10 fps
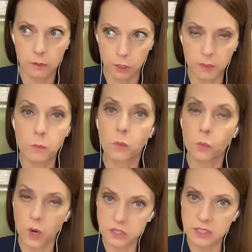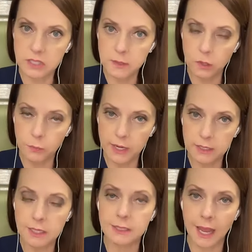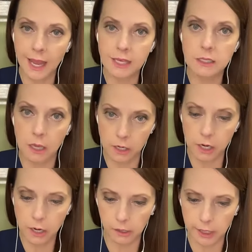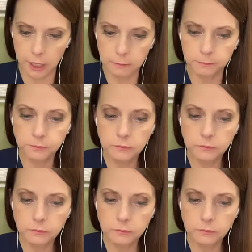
could be worse in subsequent pregnancies and occur earlier.